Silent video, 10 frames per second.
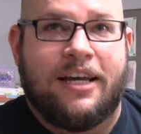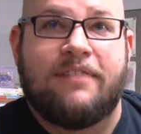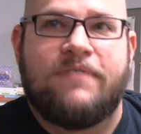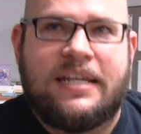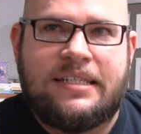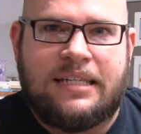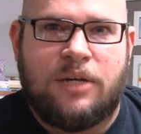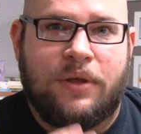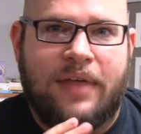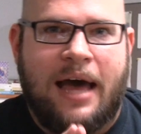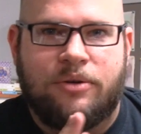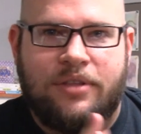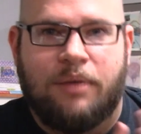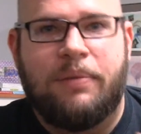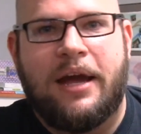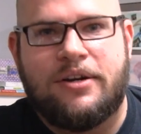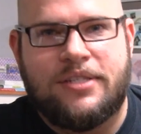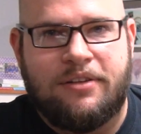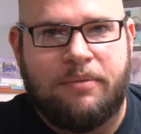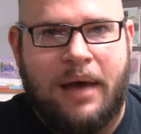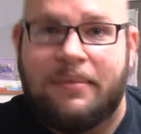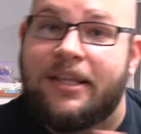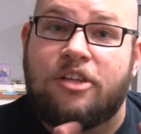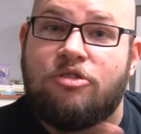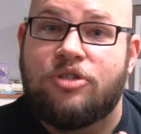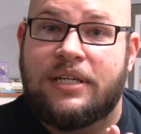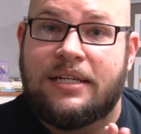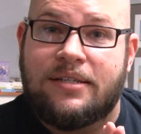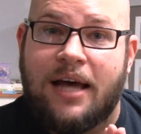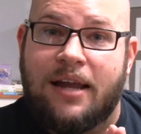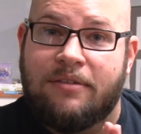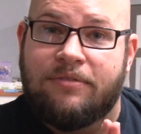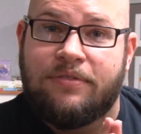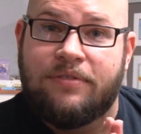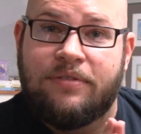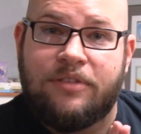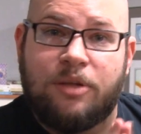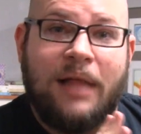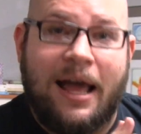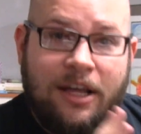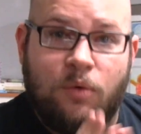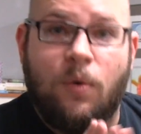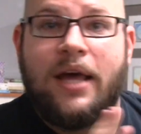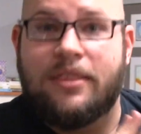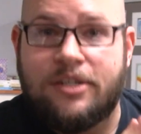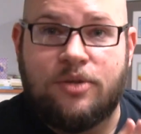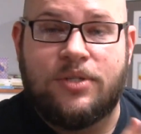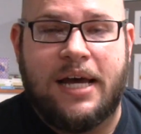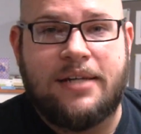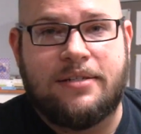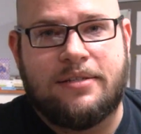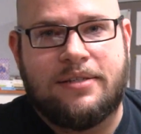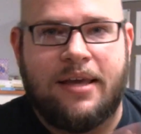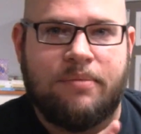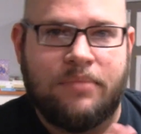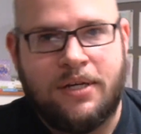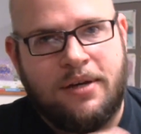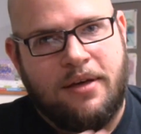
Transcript: convincing without the comparison to the Batman. That usually it's kind of the black and the white, the two sides of the same